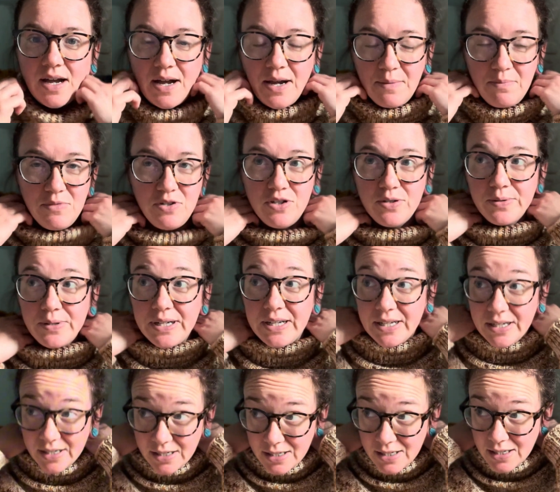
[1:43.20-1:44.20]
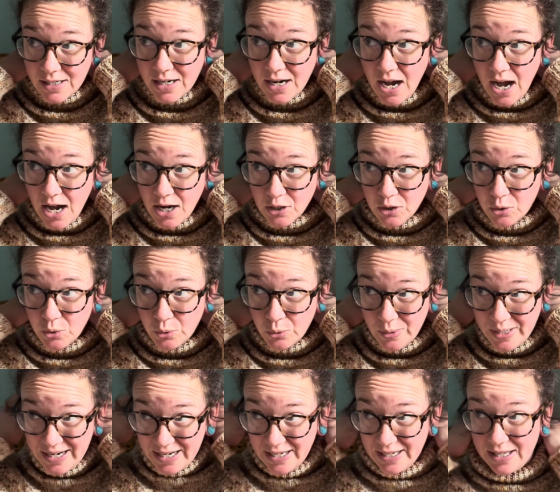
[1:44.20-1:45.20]
I'm doing a
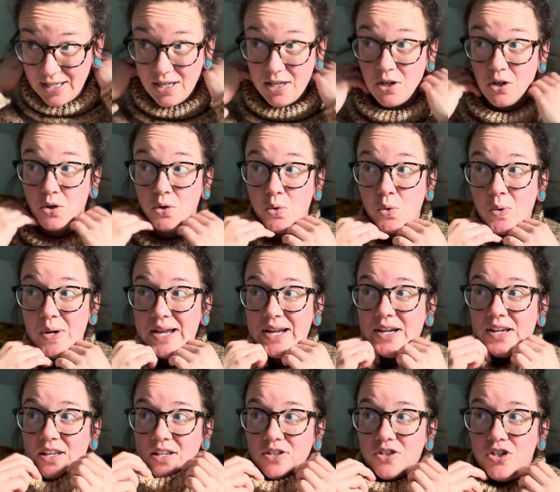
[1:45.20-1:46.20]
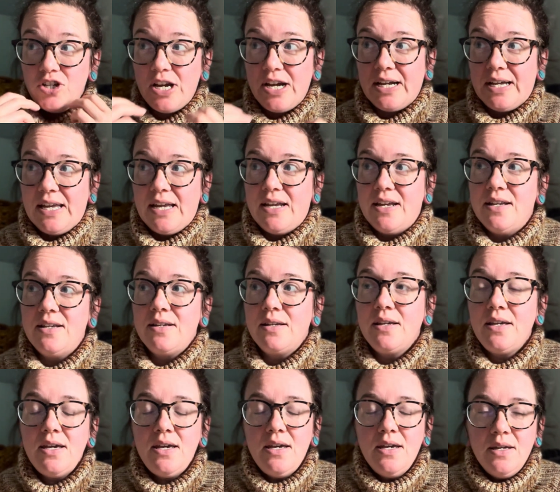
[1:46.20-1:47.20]
quick check-in
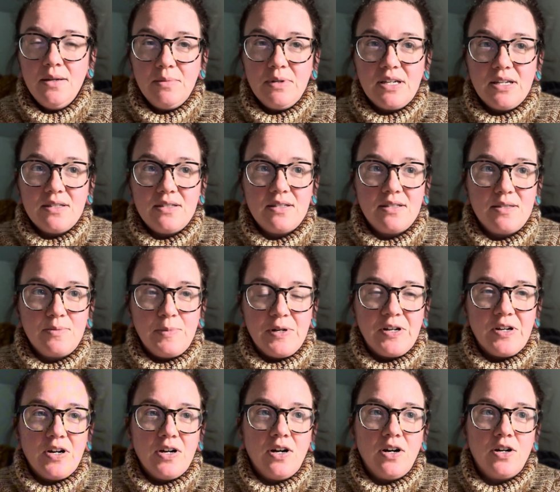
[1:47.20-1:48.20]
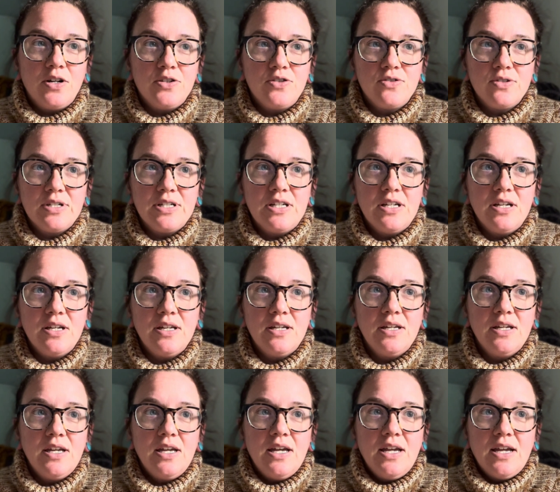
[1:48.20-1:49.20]
because it's been
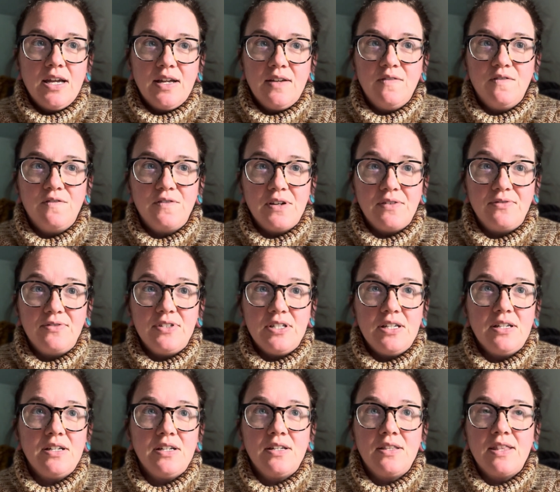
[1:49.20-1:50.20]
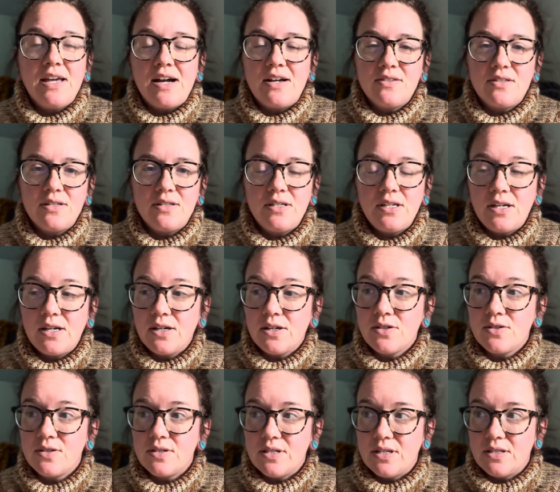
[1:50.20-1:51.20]
150,000
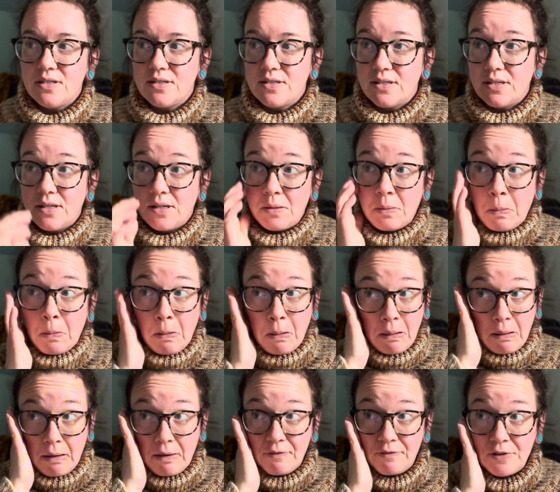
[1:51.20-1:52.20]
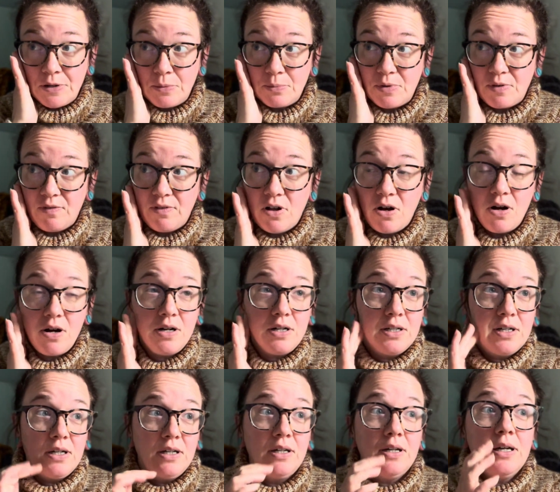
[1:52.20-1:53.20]
years since I filmed a
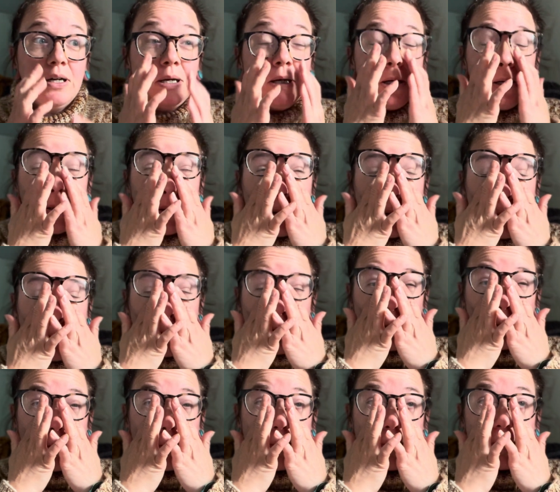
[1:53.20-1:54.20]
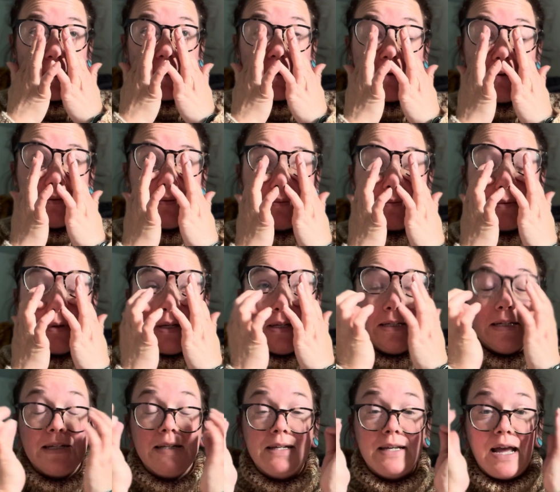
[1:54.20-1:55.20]
vlog or we
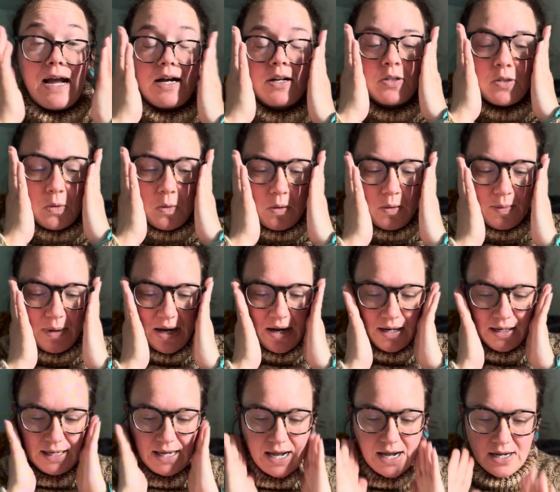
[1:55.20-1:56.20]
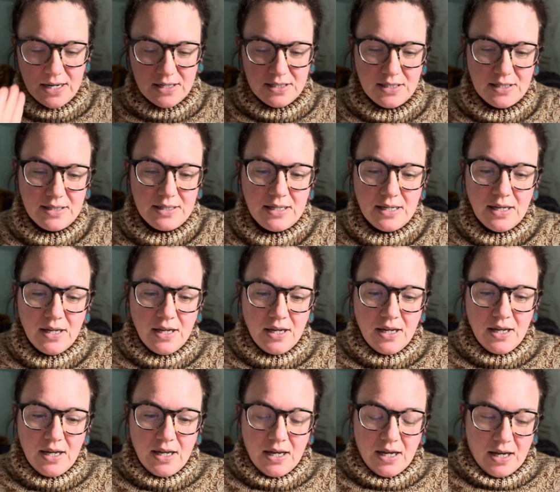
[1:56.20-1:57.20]
did an actual podcast.
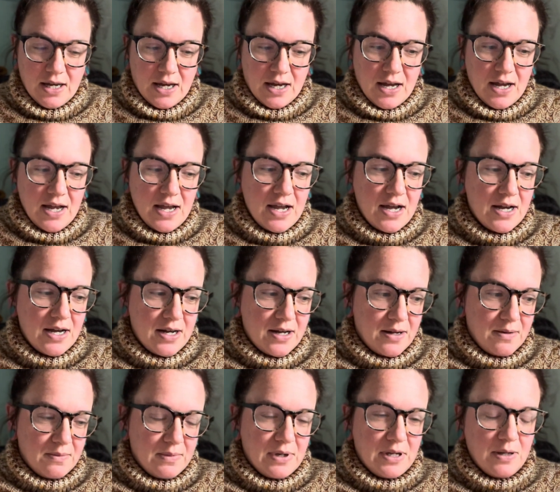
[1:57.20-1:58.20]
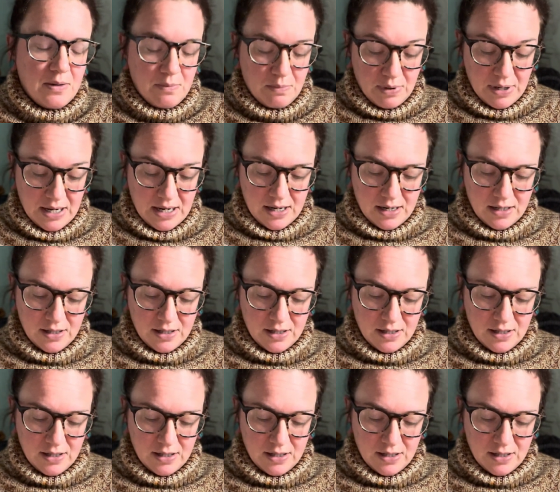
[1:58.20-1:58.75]
But